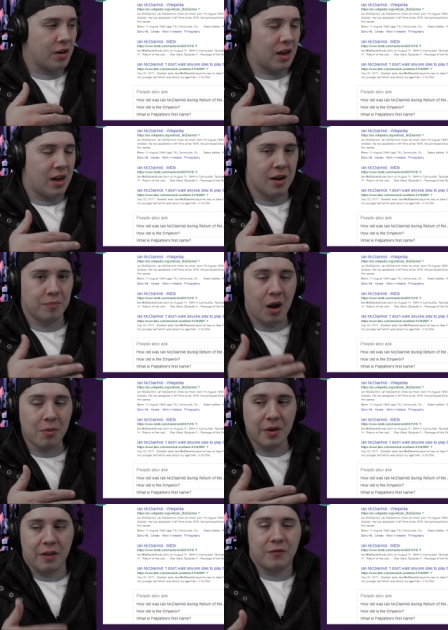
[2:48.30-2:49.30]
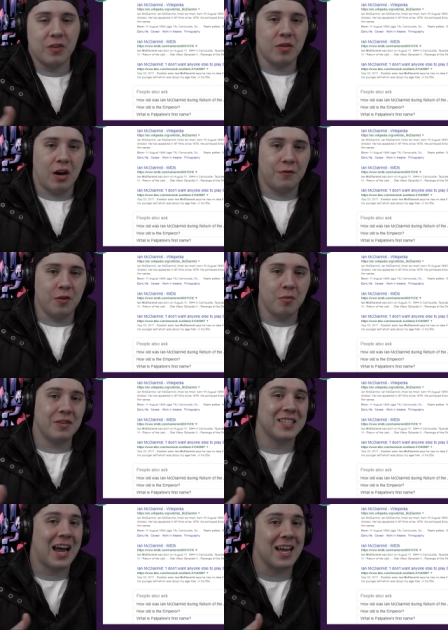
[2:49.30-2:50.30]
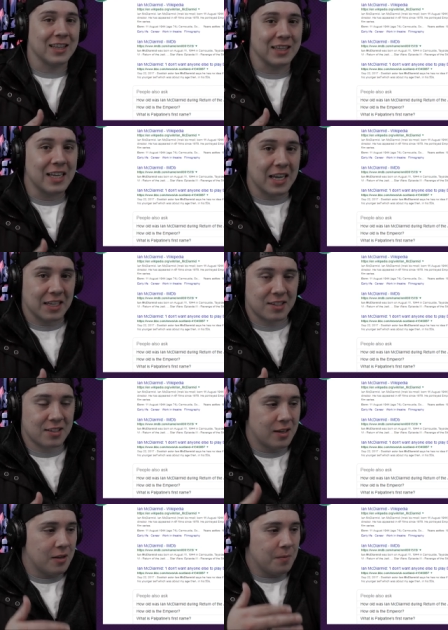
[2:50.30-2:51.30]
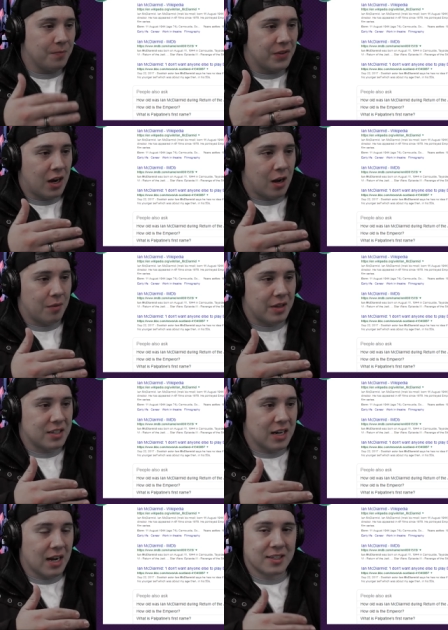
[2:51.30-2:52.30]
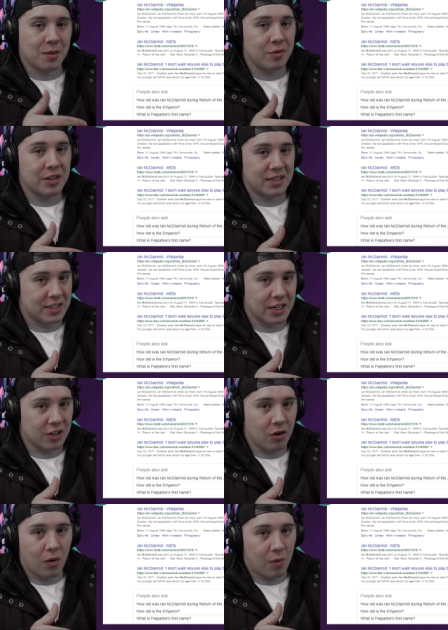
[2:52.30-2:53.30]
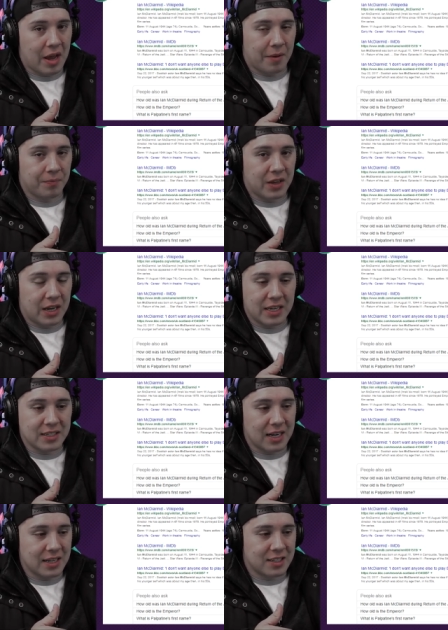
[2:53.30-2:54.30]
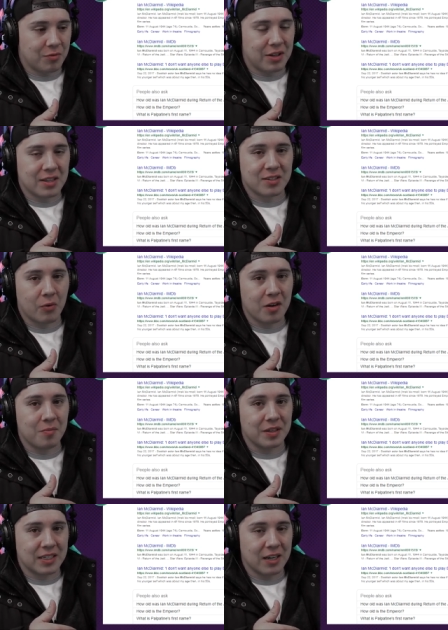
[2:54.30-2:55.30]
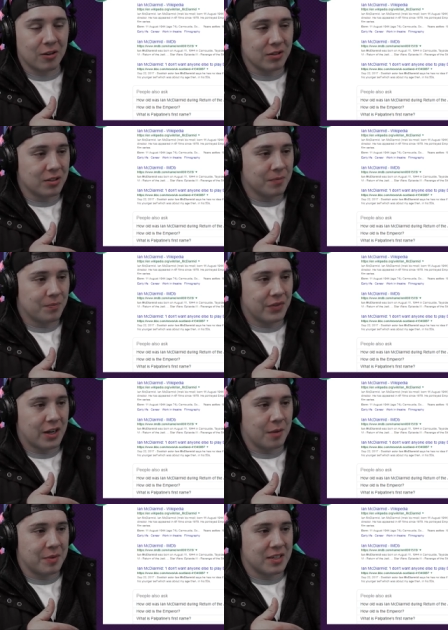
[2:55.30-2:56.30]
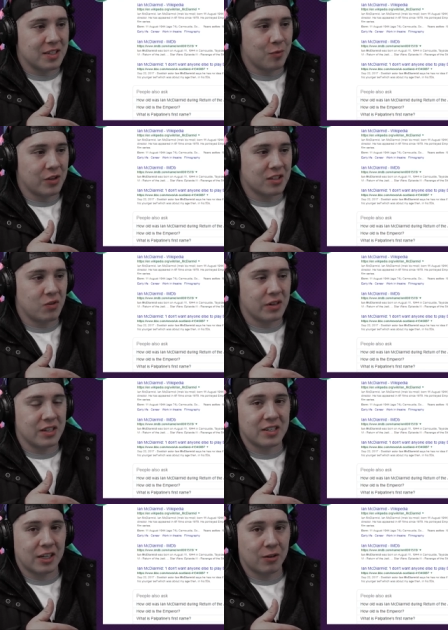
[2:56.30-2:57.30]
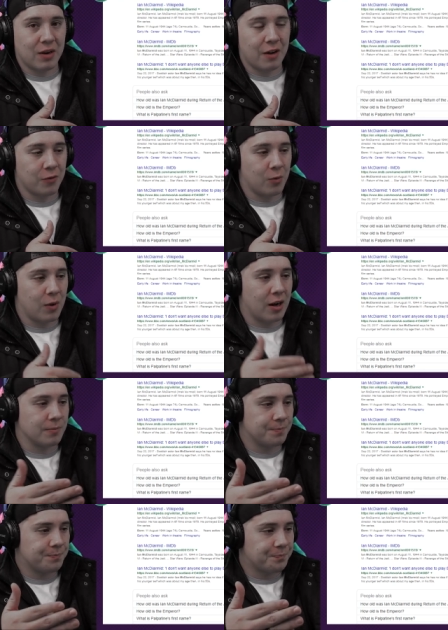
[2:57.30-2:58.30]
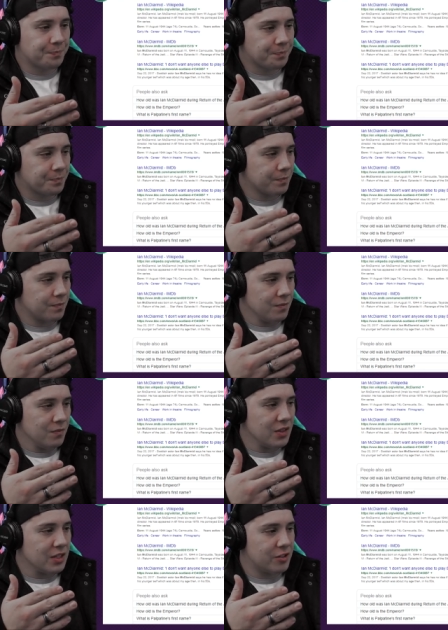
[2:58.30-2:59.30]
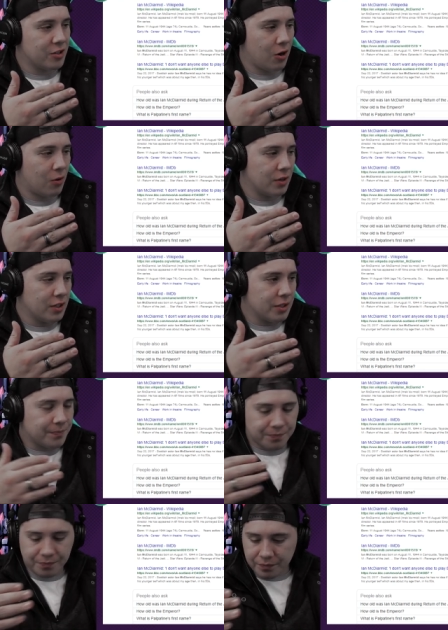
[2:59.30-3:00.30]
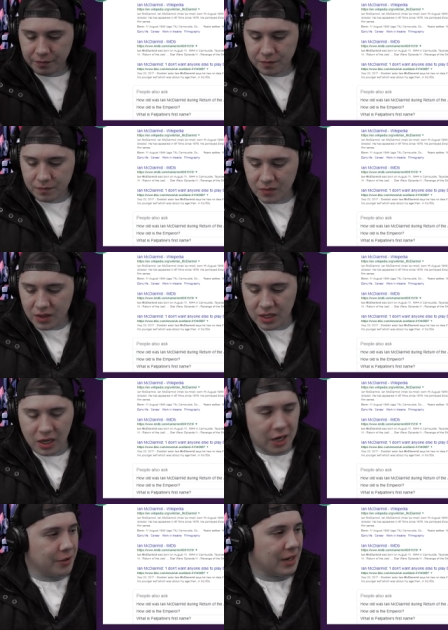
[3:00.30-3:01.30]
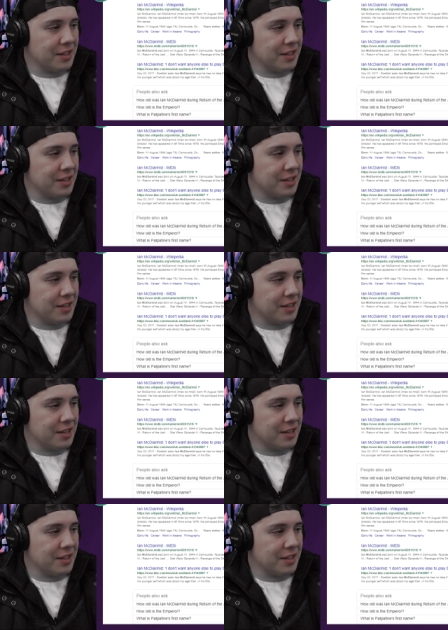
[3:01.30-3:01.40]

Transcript: for uh, probably a few a few movies at least. Um, he's not someone that's going to go away. He's not someone that's going to be killed. Um, he's someone that's going to stick around for a while. So, uh,